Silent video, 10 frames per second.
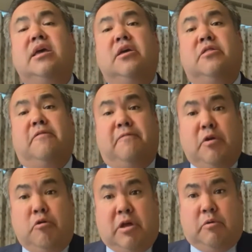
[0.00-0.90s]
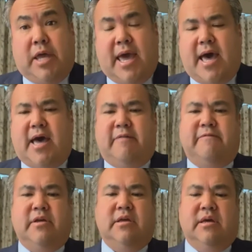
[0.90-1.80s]
the view that we have
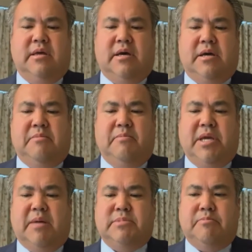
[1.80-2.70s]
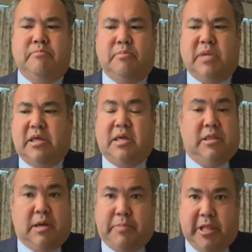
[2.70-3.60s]
becomes, and
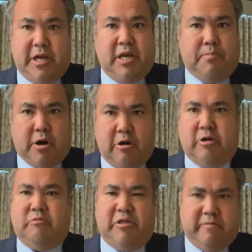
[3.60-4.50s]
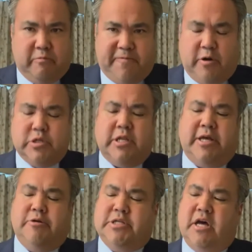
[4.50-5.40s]
the ability to partner with folks like
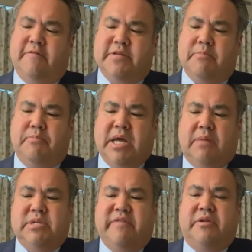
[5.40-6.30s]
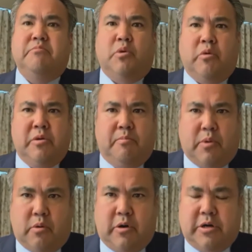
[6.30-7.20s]
yourselves becomes even more
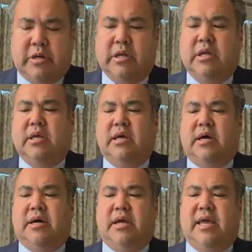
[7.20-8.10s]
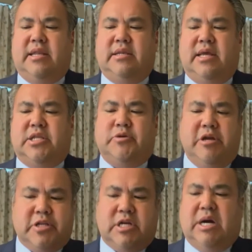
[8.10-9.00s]
important. And so
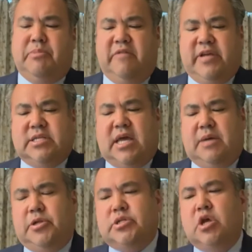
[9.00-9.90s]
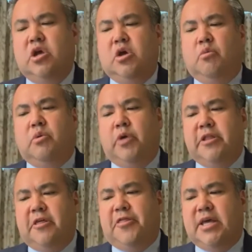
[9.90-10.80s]
here's a couple of examples. One of
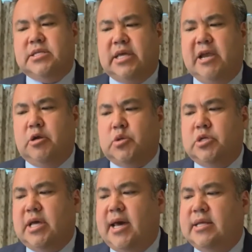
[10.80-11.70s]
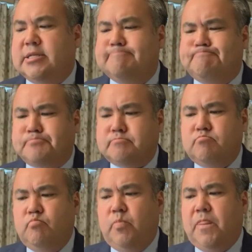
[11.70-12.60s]
the things that CareSource has
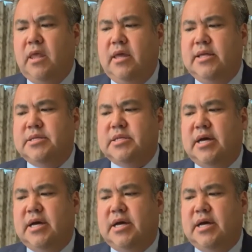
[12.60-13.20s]
is